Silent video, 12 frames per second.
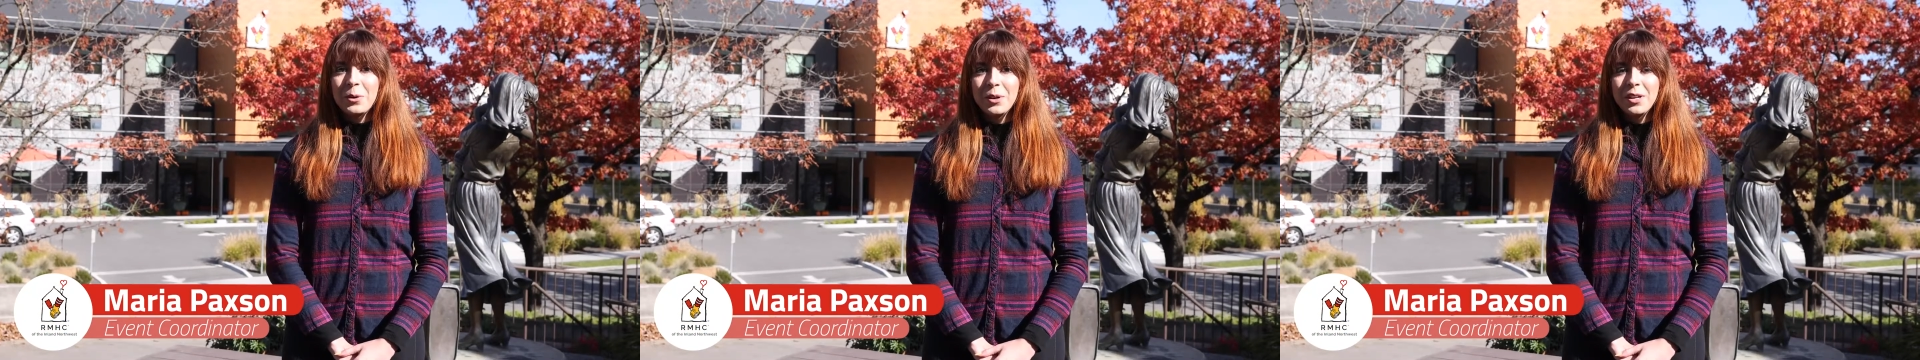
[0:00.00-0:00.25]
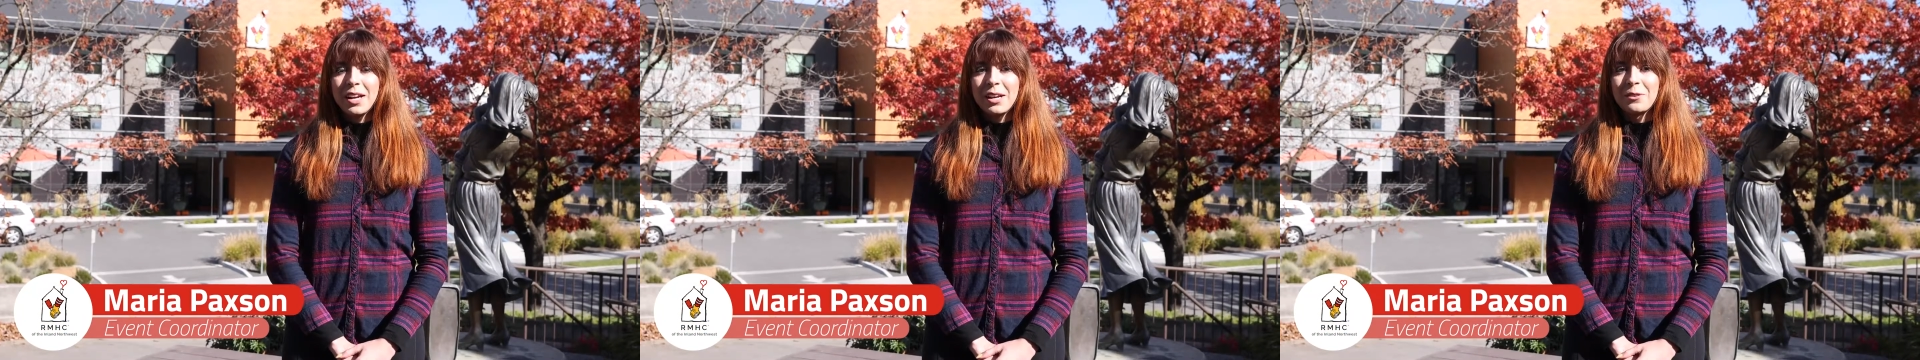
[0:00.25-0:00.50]

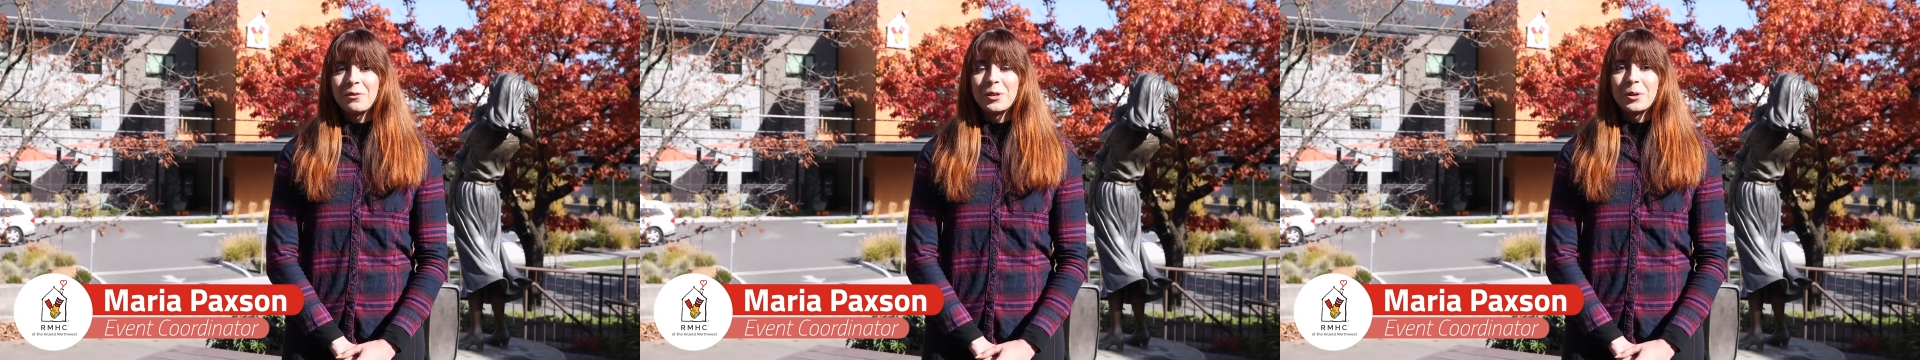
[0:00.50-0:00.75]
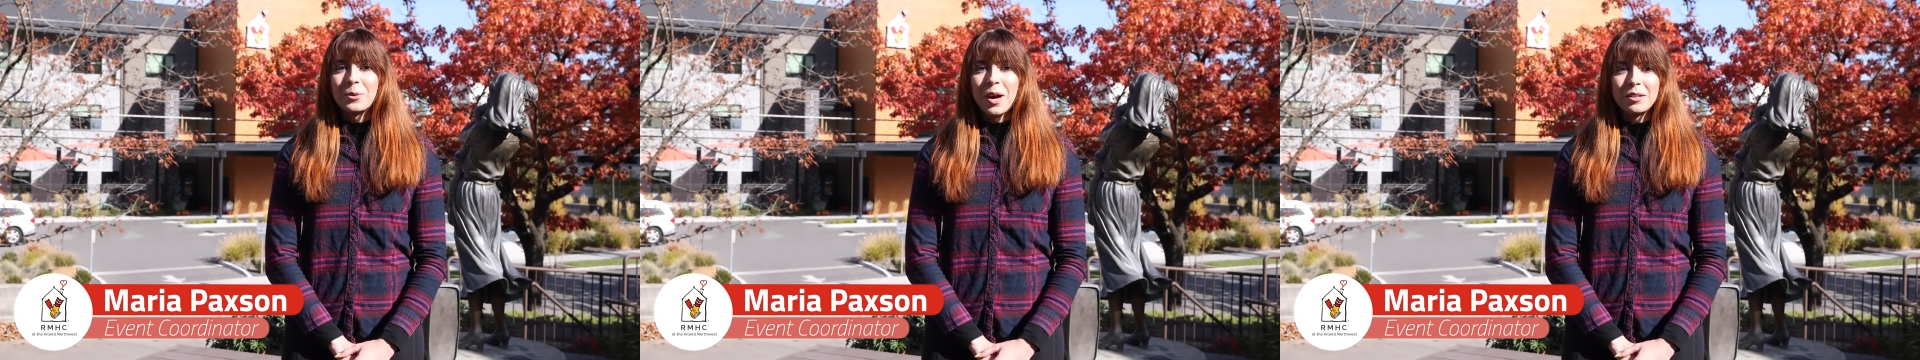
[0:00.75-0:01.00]
coordinator for
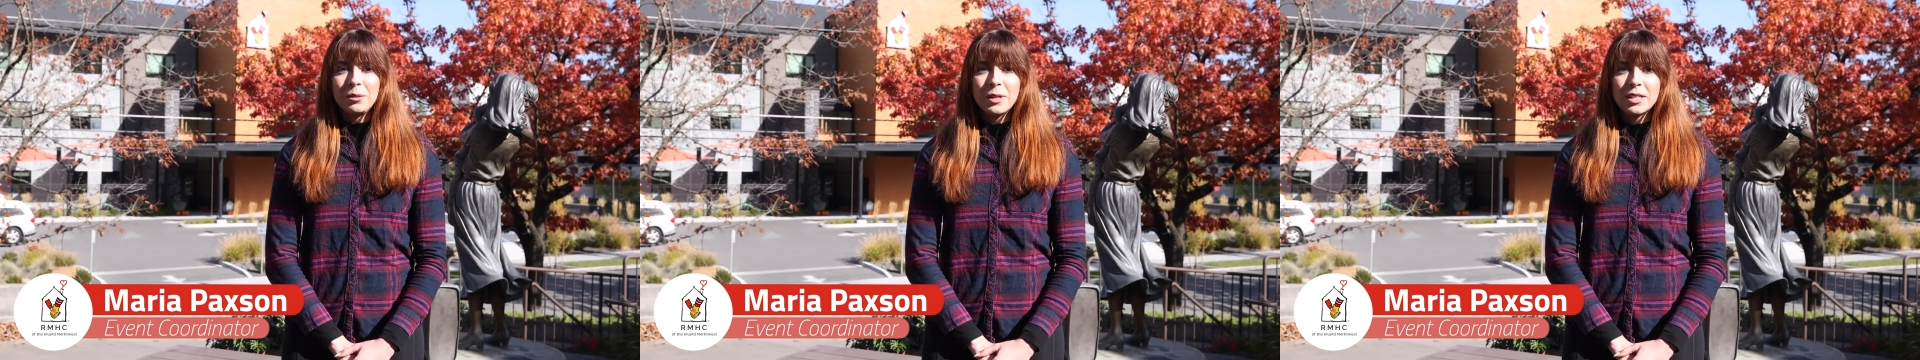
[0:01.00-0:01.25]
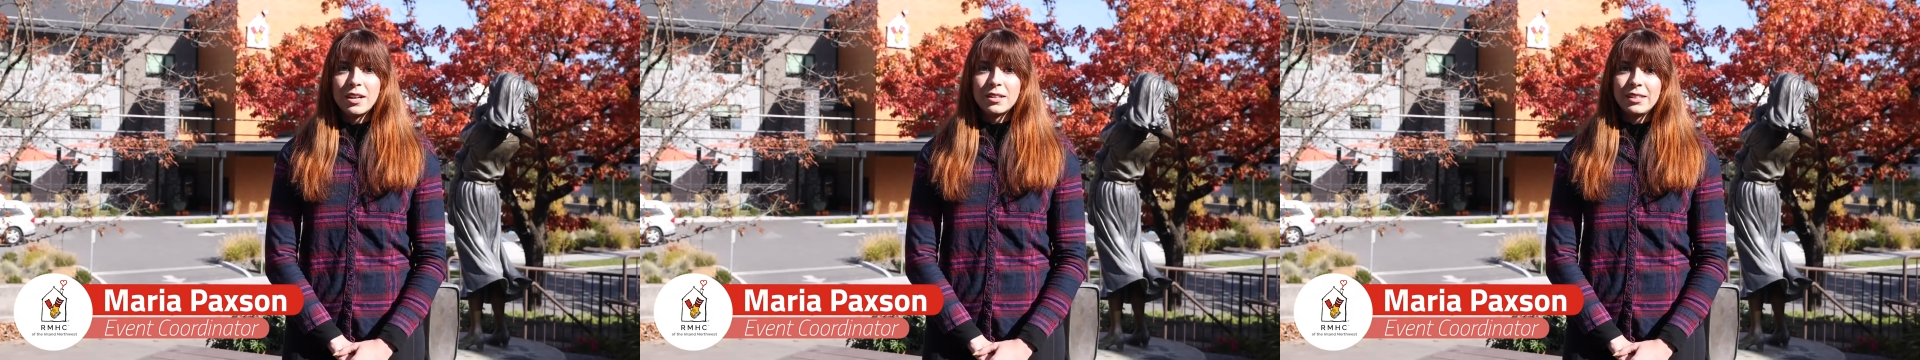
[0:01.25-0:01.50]
the Ronald
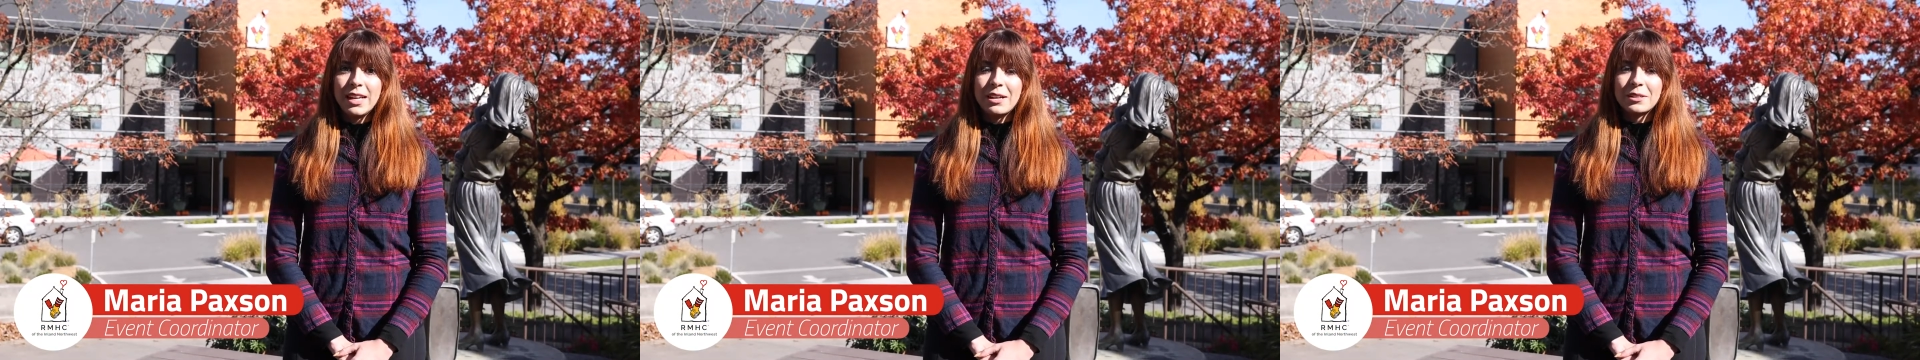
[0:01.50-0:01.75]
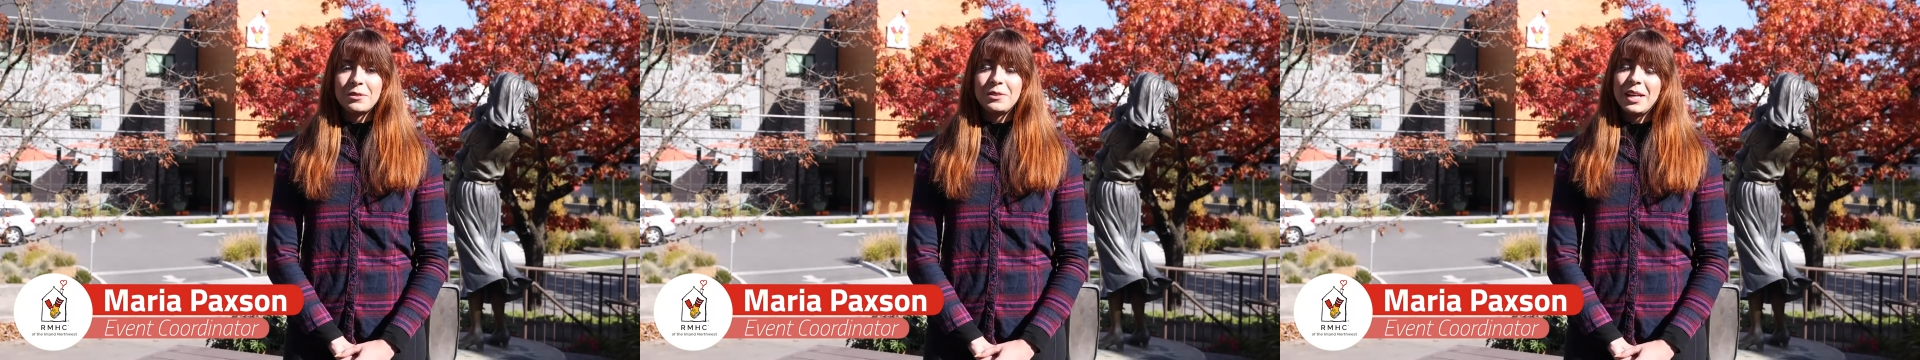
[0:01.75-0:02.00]
McDonald House of